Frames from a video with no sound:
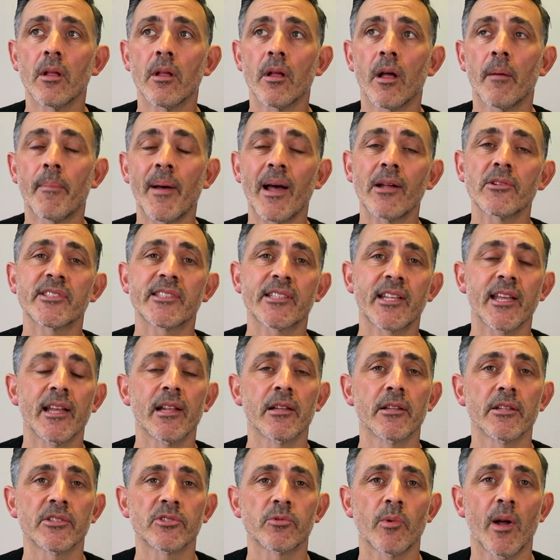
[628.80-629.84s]
About
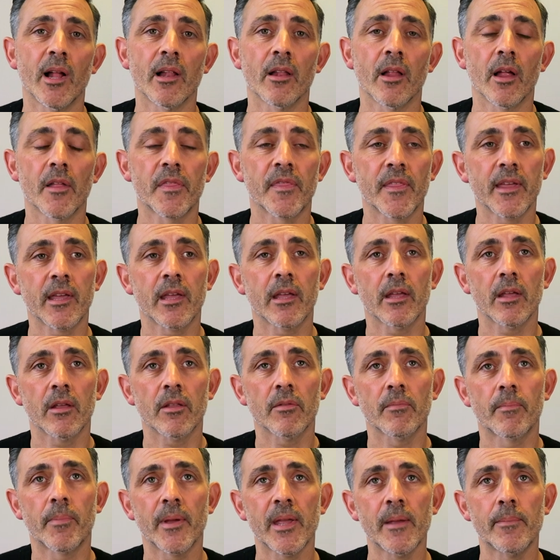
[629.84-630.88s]
skill as well, I think
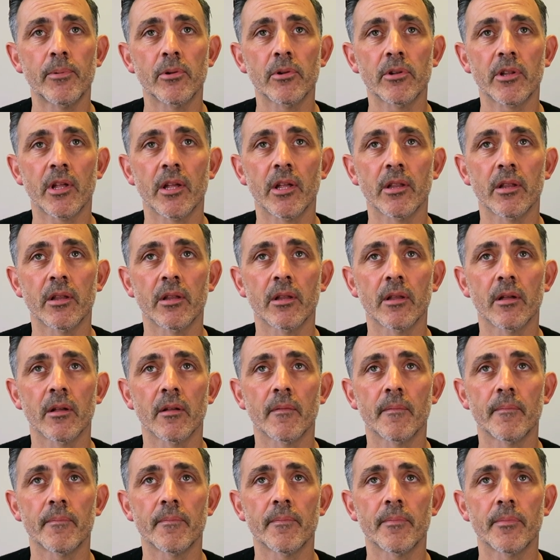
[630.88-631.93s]
people can
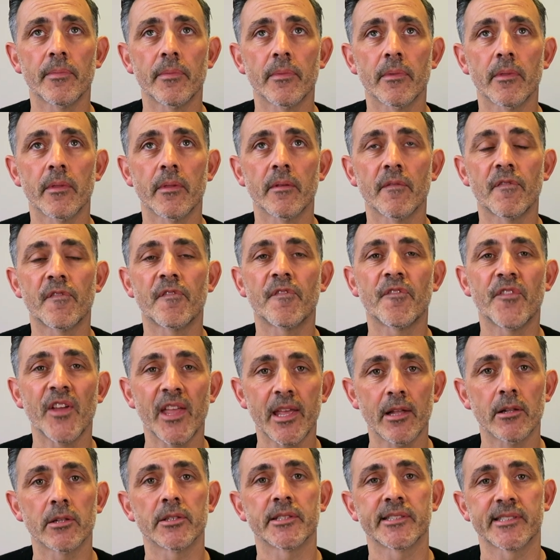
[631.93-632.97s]

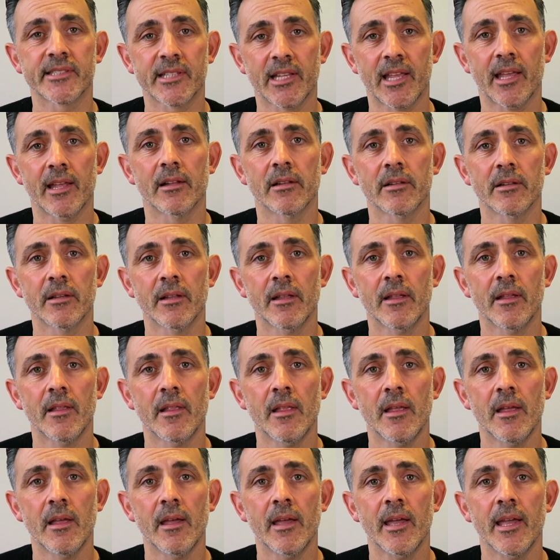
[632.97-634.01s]
feel skill.
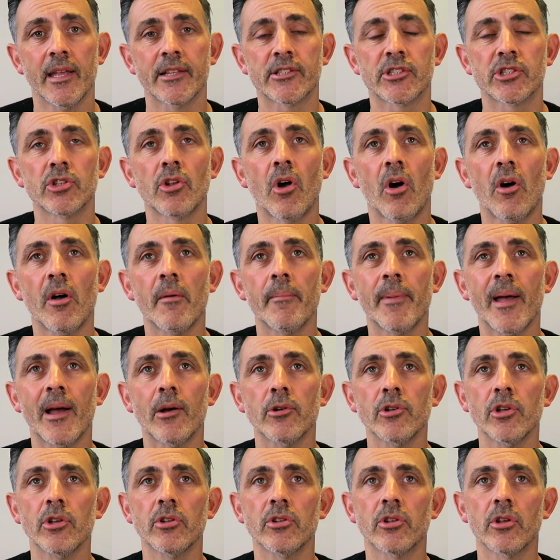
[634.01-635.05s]
It's not
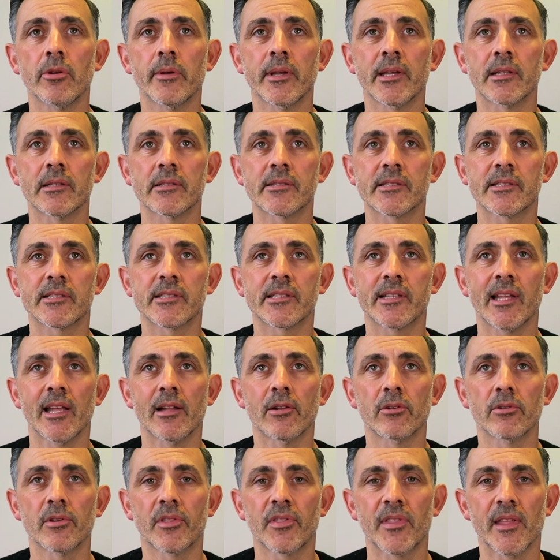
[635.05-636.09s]
about you doing
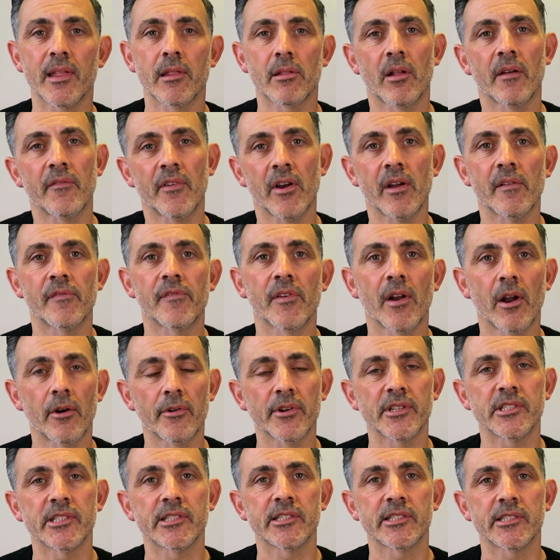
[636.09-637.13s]
skilled things like very
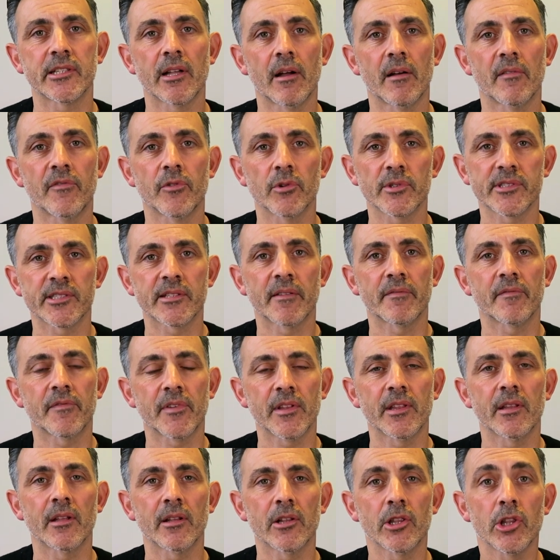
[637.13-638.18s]
flourishy stuff or
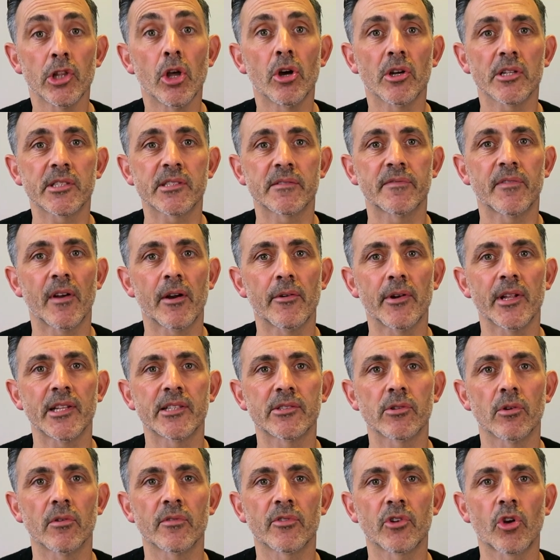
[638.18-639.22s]
something that looks very
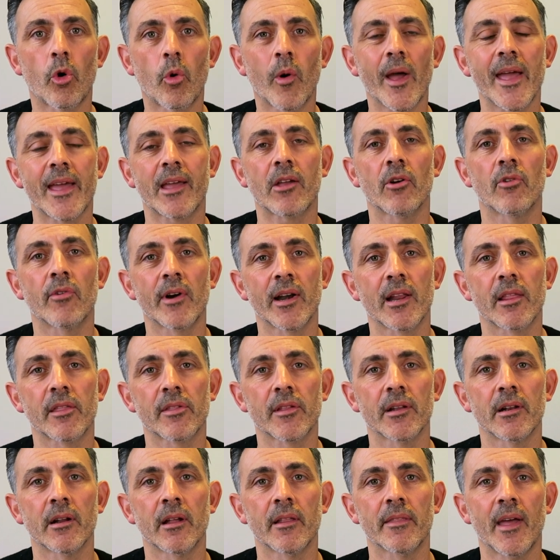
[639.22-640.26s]
sort of quick or
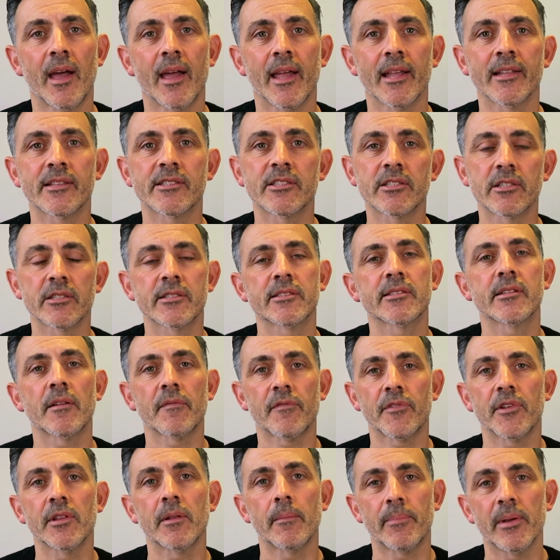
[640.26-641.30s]
anything like that. It's just
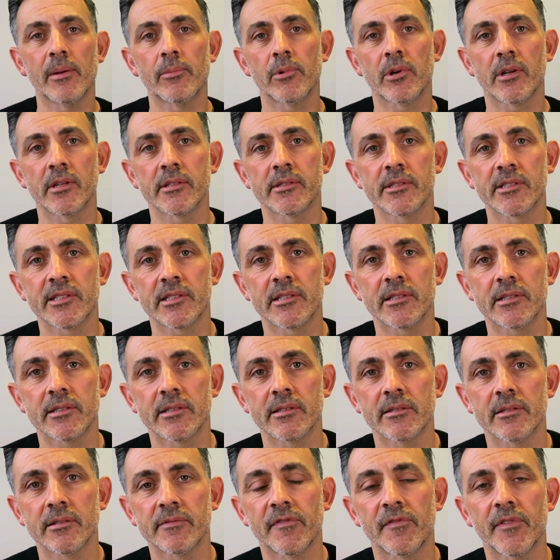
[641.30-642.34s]
something that people can
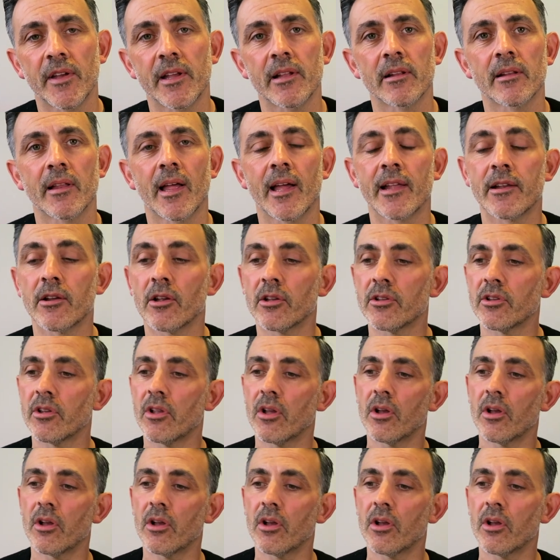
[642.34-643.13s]
feel. And I,